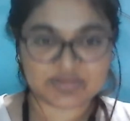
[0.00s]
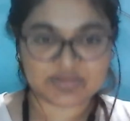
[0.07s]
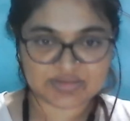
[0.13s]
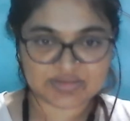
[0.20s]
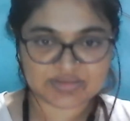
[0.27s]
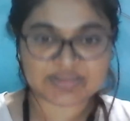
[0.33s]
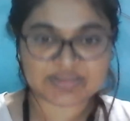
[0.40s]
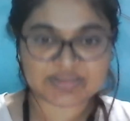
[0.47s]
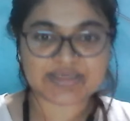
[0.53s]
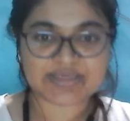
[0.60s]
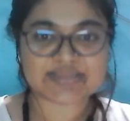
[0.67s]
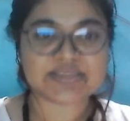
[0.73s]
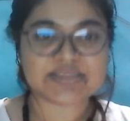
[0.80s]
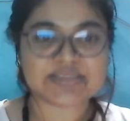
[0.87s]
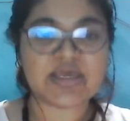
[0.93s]

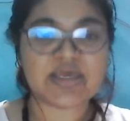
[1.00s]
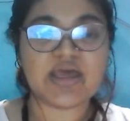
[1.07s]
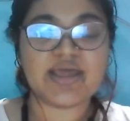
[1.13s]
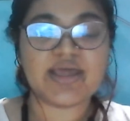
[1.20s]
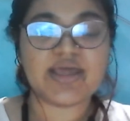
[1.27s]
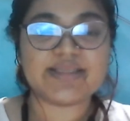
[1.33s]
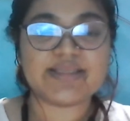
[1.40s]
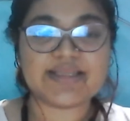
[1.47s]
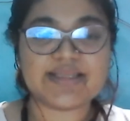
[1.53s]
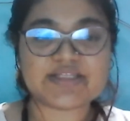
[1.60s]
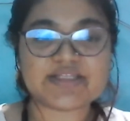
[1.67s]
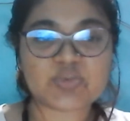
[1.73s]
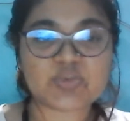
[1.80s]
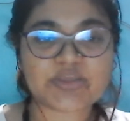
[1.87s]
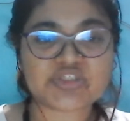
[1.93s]
Yes. Next
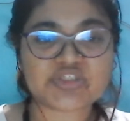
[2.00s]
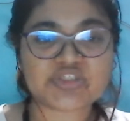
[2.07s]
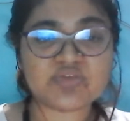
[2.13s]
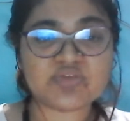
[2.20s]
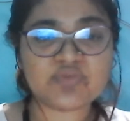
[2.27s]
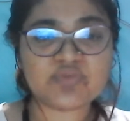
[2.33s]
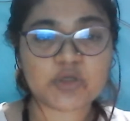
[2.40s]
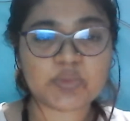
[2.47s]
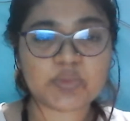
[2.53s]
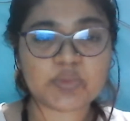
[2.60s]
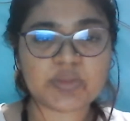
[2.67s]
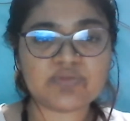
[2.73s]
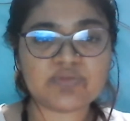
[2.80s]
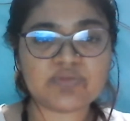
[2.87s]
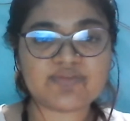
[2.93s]
question, 41.
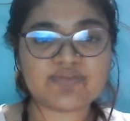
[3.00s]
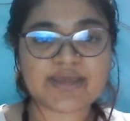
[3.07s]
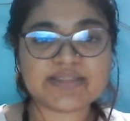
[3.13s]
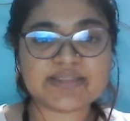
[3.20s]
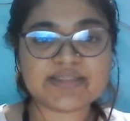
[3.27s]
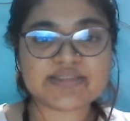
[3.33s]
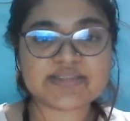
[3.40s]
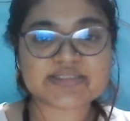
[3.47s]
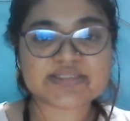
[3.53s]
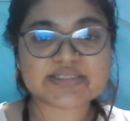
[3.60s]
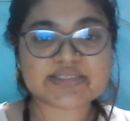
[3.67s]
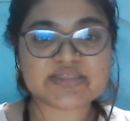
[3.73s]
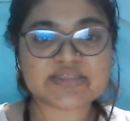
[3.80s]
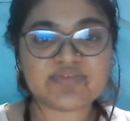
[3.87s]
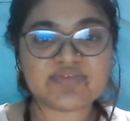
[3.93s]
Find the
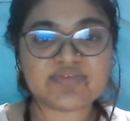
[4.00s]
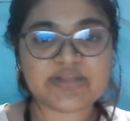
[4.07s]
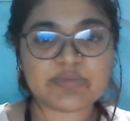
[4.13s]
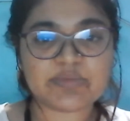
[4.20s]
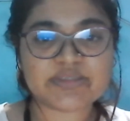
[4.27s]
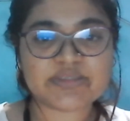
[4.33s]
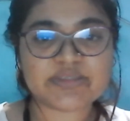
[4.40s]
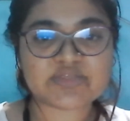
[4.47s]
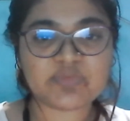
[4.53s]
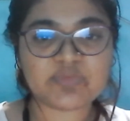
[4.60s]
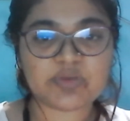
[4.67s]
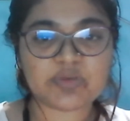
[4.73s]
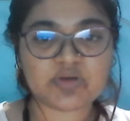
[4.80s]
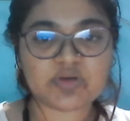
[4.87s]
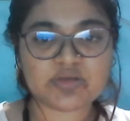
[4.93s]
successive elements of the
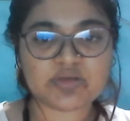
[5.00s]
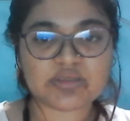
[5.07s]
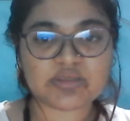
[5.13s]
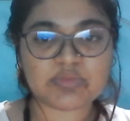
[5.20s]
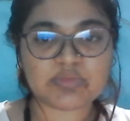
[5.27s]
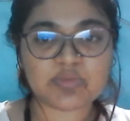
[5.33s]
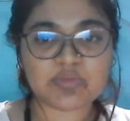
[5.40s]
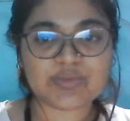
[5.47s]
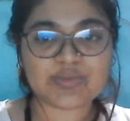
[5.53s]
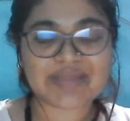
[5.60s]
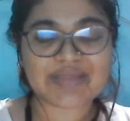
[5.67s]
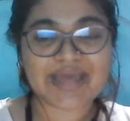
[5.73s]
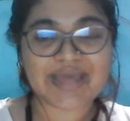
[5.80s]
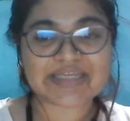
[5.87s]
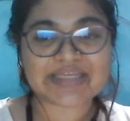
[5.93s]
periodic table with
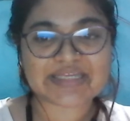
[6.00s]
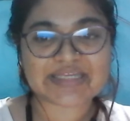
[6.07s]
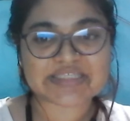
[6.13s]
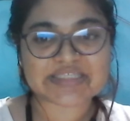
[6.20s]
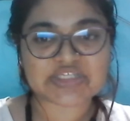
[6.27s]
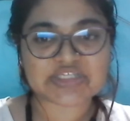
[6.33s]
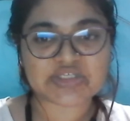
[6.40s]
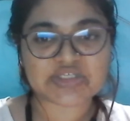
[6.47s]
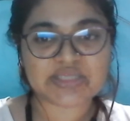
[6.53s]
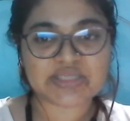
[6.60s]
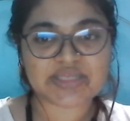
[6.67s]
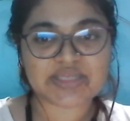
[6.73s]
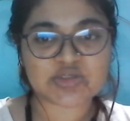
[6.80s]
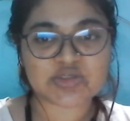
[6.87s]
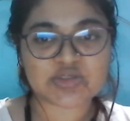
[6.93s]
ionization
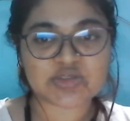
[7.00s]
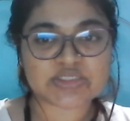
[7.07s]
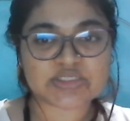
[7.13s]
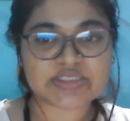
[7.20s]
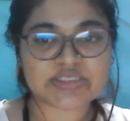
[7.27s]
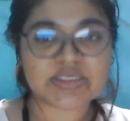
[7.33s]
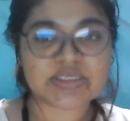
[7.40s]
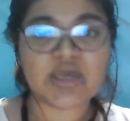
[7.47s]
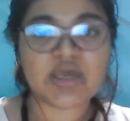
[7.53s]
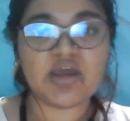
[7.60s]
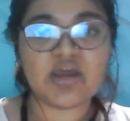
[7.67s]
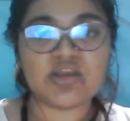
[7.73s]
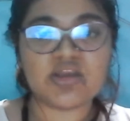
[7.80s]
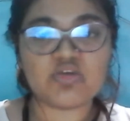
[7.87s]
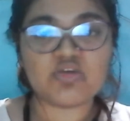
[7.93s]
energies
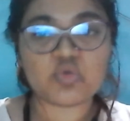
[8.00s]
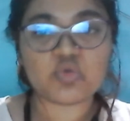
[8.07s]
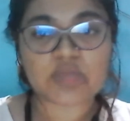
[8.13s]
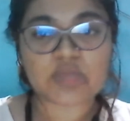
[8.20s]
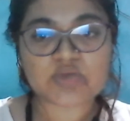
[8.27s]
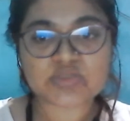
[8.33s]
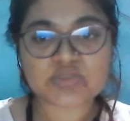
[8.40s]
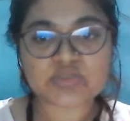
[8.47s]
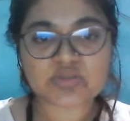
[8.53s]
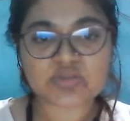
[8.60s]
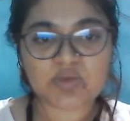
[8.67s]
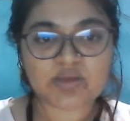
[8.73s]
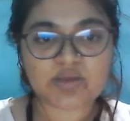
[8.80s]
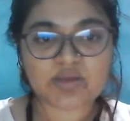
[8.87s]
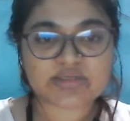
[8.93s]

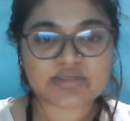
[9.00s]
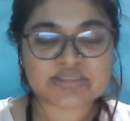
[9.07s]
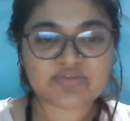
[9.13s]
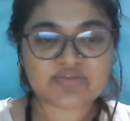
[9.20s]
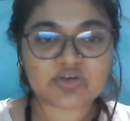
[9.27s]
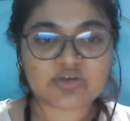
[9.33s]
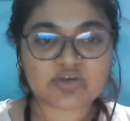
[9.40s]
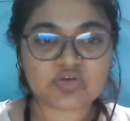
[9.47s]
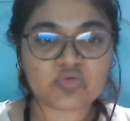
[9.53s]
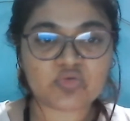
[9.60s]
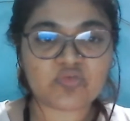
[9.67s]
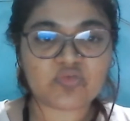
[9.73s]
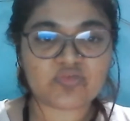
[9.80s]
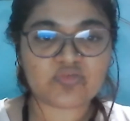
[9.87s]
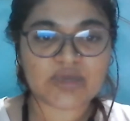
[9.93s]
2372,
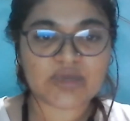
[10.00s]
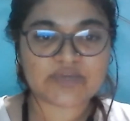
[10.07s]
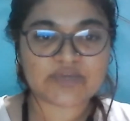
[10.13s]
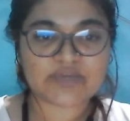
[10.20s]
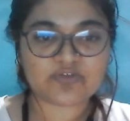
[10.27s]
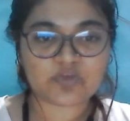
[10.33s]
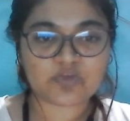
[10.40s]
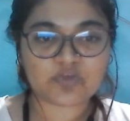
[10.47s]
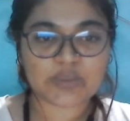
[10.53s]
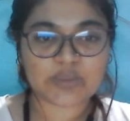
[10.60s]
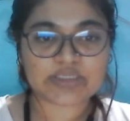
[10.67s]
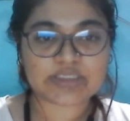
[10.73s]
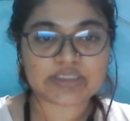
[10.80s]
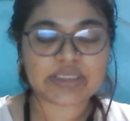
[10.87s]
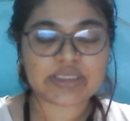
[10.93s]

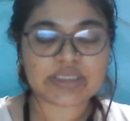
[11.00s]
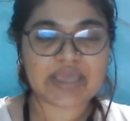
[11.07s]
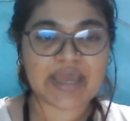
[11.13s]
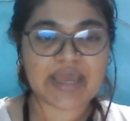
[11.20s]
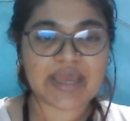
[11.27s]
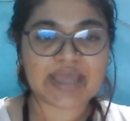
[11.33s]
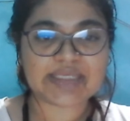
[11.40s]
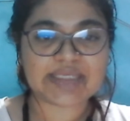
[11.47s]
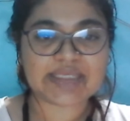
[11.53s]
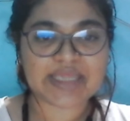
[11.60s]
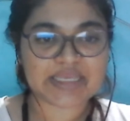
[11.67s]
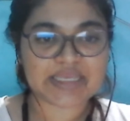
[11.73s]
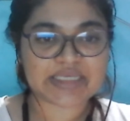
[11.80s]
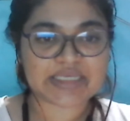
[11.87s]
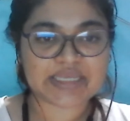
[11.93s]
520, and
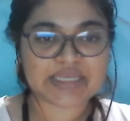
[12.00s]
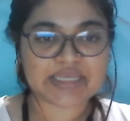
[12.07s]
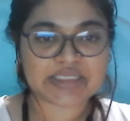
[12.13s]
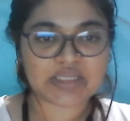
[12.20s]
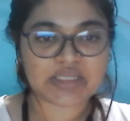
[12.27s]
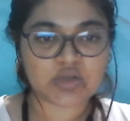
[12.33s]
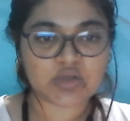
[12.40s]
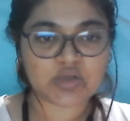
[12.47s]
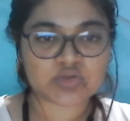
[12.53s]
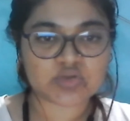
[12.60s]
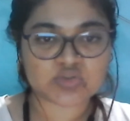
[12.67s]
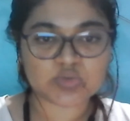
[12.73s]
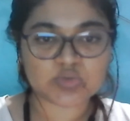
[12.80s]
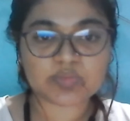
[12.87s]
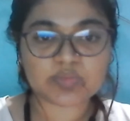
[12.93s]
890
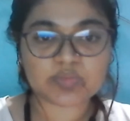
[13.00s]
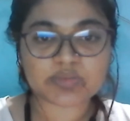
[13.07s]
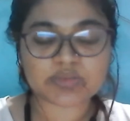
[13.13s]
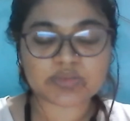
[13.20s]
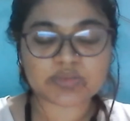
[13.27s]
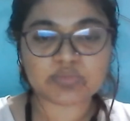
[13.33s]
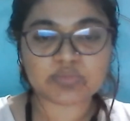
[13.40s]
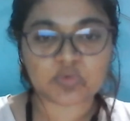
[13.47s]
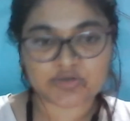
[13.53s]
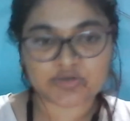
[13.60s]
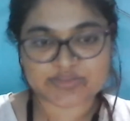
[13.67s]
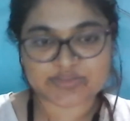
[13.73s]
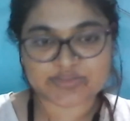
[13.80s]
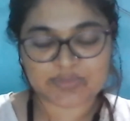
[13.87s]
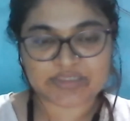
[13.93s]
kilojoule per mole,
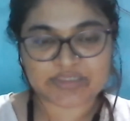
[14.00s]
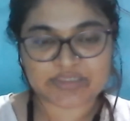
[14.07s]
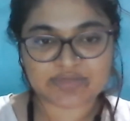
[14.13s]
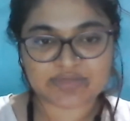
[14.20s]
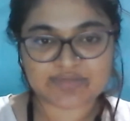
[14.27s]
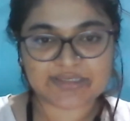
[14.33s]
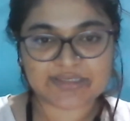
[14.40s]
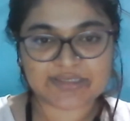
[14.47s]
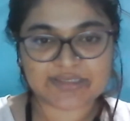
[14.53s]
respectively.